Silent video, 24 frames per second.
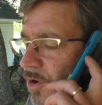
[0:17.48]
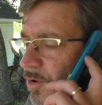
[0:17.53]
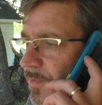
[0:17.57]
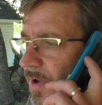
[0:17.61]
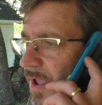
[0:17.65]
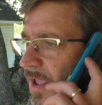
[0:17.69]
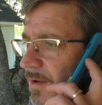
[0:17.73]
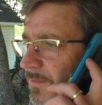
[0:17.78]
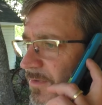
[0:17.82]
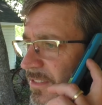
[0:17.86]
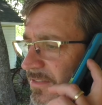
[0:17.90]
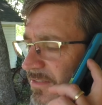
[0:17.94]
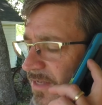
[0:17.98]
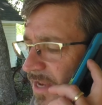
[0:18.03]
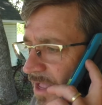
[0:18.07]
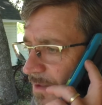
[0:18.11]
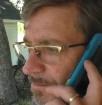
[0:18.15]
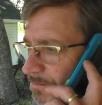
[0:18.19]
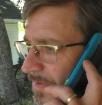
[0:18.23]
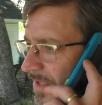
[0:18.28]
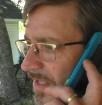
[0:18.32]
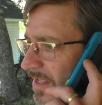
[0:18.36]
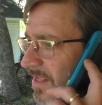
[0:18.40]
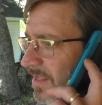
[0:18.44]
No, ma'am, it's
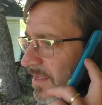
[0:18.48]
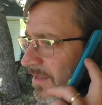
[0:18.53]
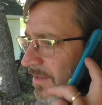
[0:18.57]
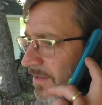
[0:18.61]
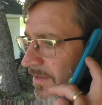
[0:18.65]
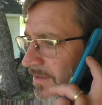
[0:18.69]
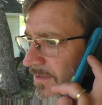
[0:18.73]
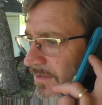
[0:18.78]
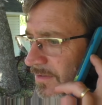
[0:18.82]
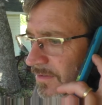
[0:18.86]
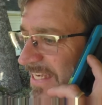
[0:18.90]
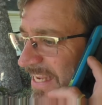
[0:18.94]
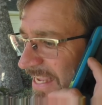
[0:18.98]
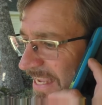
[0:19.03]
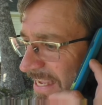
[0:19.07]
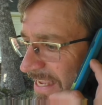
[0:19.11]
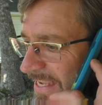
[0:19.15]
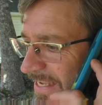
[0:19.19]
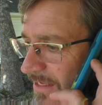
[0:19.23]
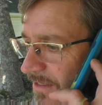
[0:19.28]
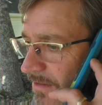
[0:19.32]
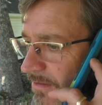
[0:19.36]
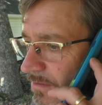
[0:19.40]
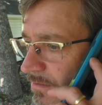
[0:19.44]
not B.
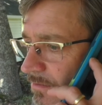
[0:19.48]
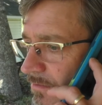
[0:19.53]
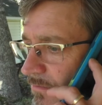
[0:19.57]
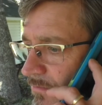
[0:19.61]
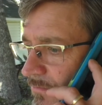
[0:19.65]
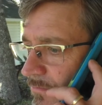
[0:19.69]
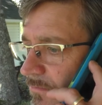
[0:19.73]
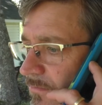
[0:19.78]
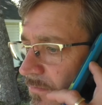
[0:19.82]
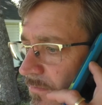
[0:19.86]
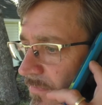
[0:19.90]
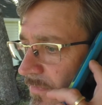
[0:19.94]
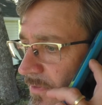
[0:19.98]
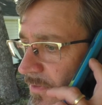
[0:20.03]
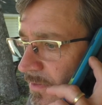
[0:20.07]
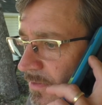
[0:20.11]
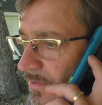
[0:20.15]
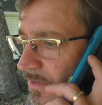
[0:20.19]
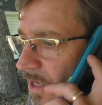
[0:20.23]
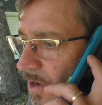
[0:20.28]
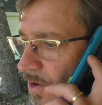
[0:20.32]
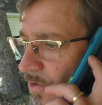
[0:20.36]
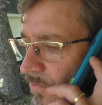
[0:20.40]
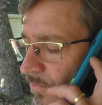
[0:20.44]
D.
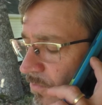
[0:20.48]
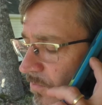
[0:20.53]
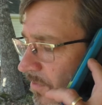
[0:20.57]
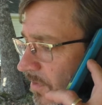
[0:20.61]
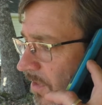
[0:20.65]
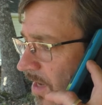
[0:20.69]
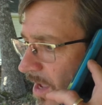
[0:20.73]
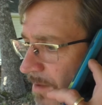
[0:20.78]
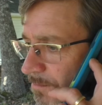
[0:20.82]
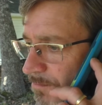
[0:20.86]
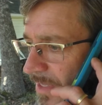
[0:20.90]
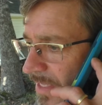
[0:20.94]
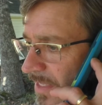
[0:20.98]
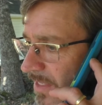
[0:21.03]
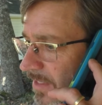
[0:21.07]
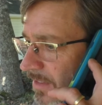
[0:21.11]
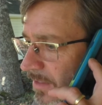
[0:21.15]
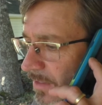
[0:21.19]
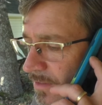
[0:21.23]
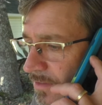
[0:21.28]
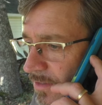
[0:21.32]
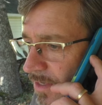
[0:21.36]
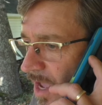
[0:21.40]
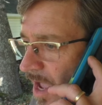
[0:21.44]
No, not
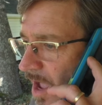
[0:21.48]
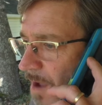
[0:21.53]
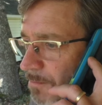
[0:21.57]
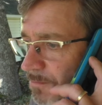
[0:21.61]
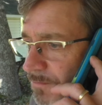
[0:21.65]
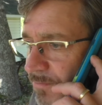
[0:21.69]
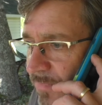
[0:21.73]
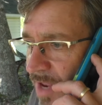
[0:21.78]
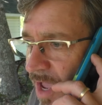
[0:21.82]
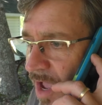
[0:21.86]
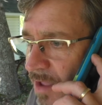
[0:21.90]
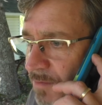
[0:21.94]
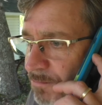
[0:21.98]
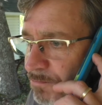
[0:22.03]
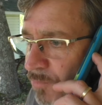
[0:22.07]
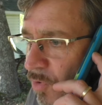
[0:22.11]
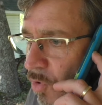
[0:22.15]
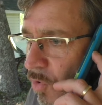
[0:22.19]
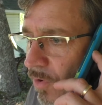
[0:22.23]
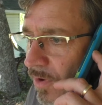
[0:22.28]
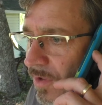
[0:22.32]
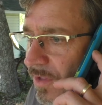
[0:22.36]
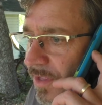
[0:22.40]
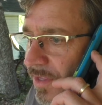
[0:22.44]
B, not
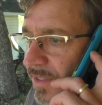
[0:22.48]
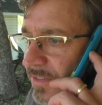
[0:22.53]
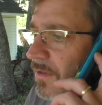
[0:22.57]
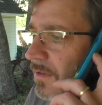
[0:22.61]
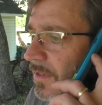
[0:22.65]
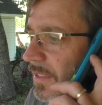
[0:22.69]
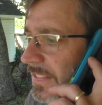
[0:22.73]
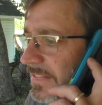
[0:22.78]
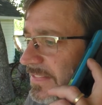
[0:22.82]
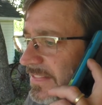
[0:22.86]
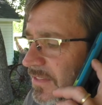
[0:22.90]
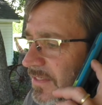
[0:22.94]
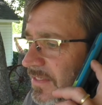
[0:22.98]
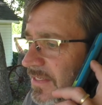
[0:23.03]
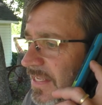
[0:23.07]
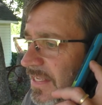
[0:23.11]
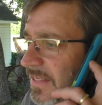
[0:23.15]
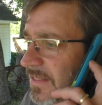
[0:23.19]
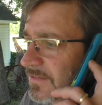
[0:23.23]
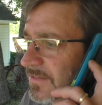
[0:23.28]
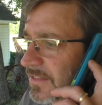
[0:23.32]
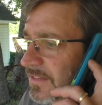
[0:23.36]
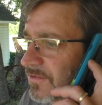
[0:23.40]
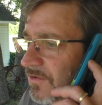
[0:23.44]
boy. It's
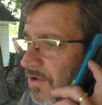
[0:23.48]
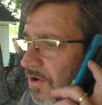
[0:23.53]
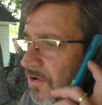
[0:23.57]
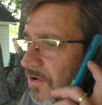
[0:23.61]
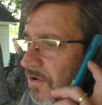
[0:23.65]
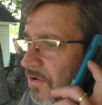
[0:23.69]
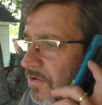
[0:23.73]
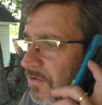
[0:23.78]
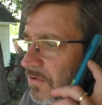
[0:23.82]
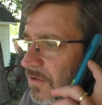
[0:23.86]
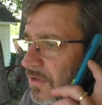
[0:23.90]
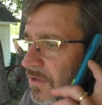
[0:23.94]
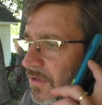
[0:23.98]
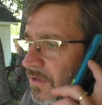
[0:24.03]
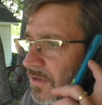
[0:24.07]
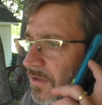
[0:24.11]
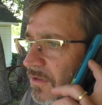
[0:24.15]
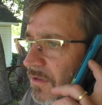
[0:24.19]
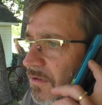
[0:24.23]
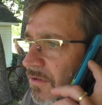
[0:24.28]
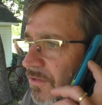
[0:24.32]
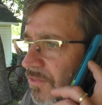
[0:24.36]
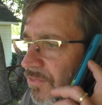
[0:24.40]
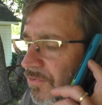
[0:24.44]
D as in dog,
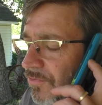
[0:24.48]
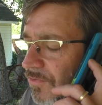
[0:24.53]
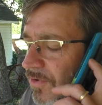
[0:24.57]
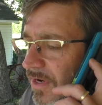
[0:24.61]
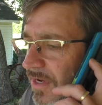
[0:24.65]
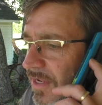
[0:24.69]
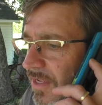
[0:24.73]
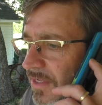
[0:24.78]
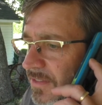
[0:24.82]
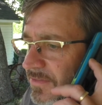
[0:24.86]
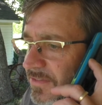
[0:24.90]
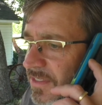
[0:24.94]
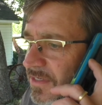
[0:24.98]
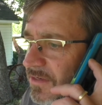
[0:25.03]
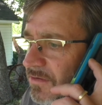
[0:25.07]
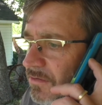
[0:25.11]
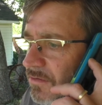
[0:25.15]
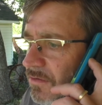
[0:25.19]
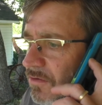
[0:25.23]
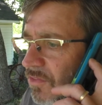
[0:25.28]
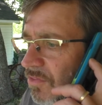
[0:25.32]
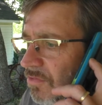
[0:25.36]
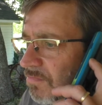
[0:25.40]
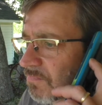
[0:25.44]
3 as
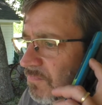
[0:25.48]
in